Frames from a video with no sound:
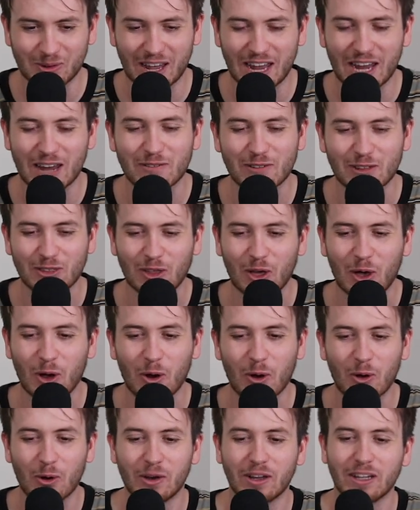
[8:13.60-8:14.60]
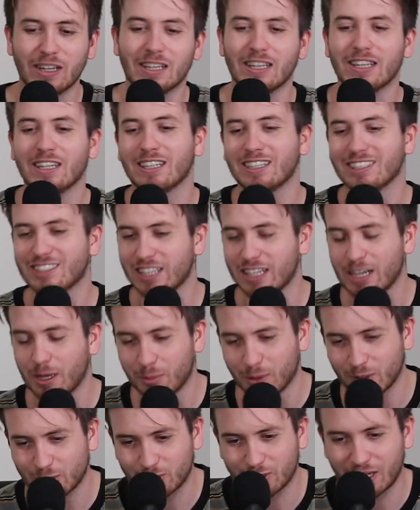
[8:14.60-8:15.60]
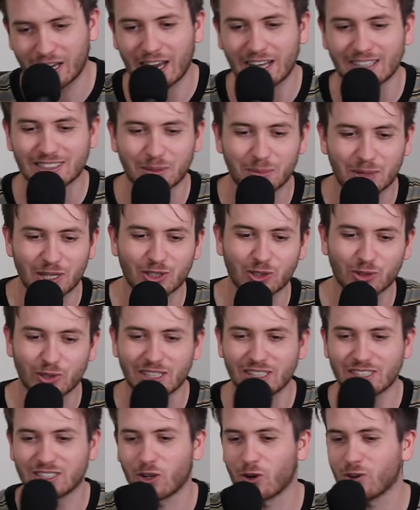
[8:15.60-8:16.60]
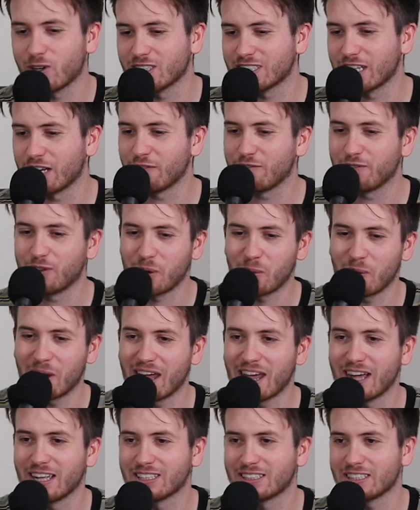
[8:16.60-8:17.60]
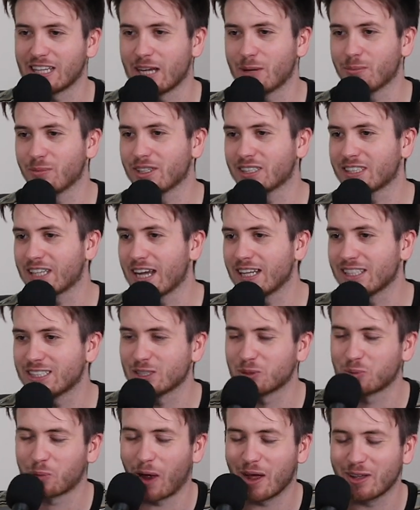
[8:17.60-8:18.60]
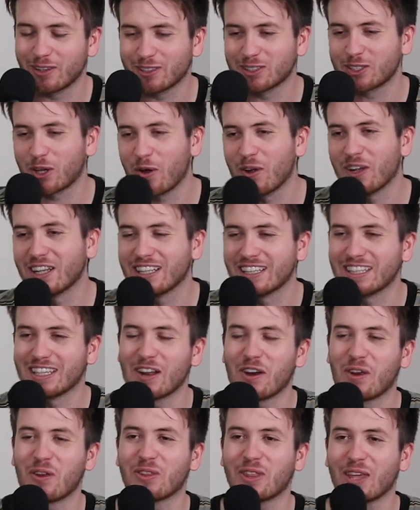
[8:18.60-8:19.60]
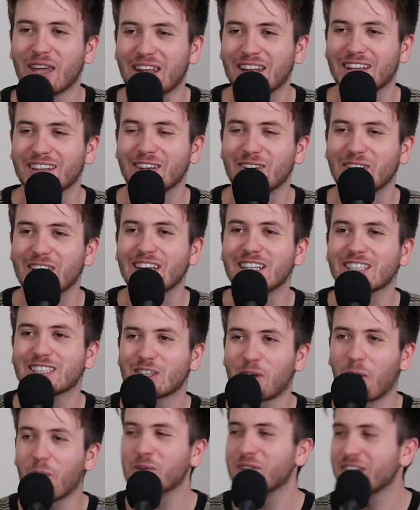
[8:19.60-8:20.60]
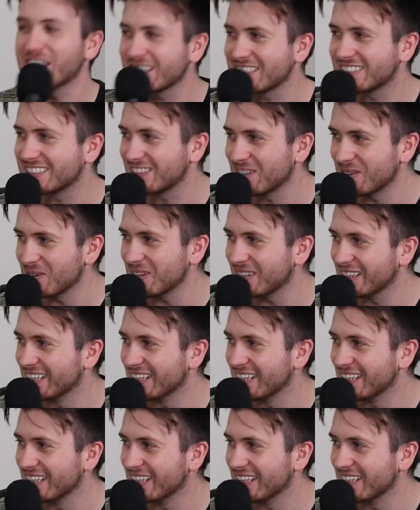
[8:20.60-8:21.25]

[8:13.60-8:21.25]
even though G W S had some injuries, Dockers had a few outs, um, the Saints as well. So, it, you know, there there is context to it.